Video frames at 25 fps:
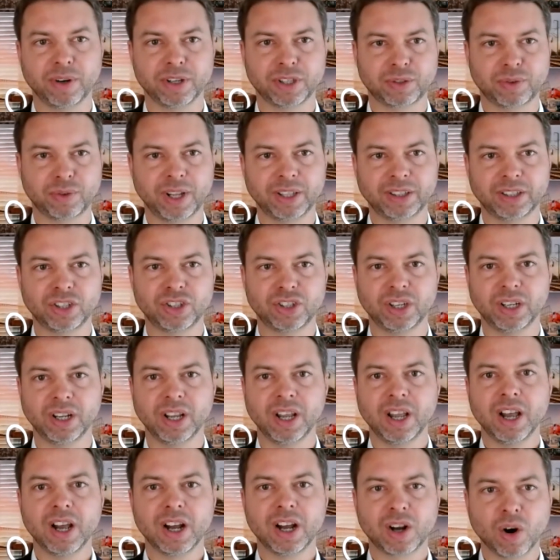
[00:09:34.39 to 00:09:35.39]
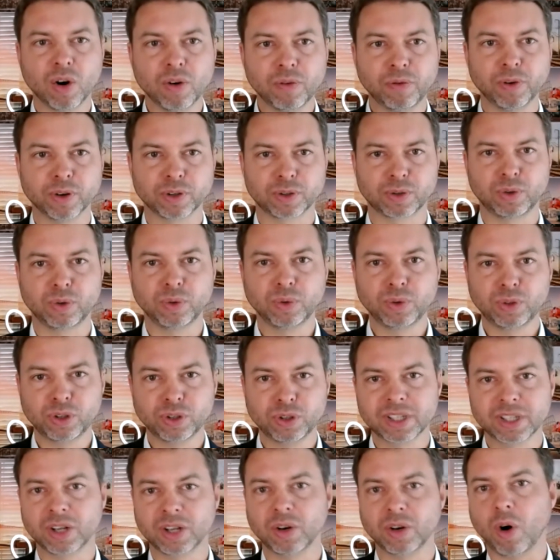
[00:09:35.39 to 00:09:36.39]
strategy, go for
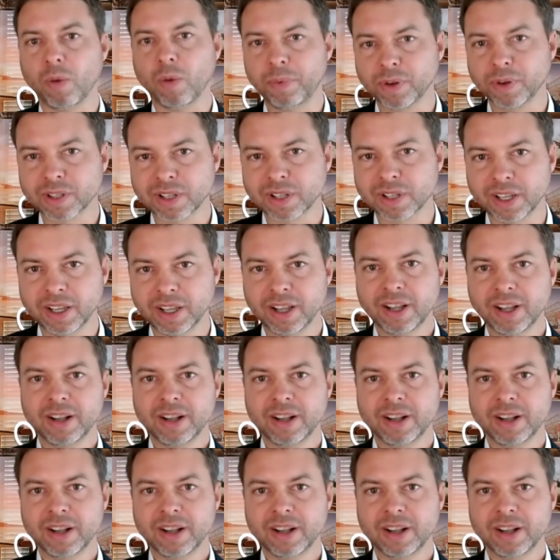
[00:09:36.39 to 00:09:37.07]
solutions, and obviously